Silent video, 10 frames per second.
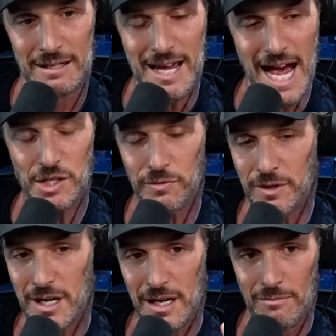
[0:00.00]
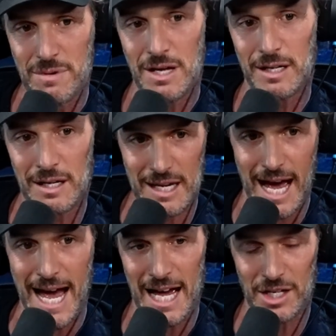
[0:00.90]
Tax-free, $1 million
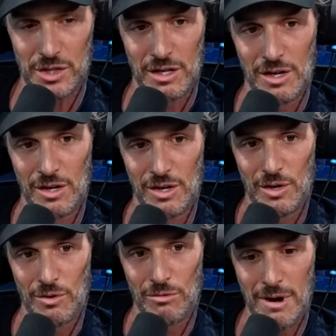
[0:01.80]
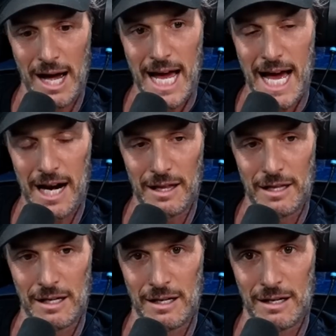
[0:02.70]
cash right out of
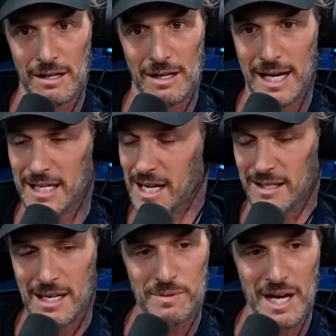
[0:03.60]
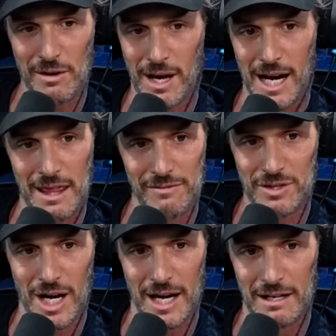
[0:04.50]
the, I keep saying right out of the
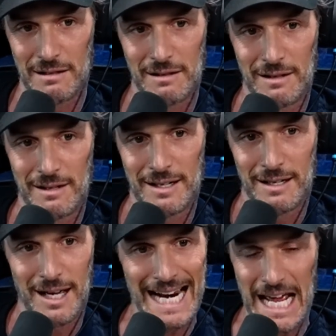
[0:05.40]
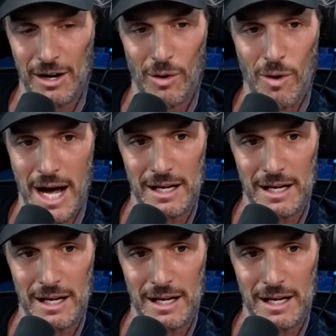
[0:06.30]
vagina, and I don't know why.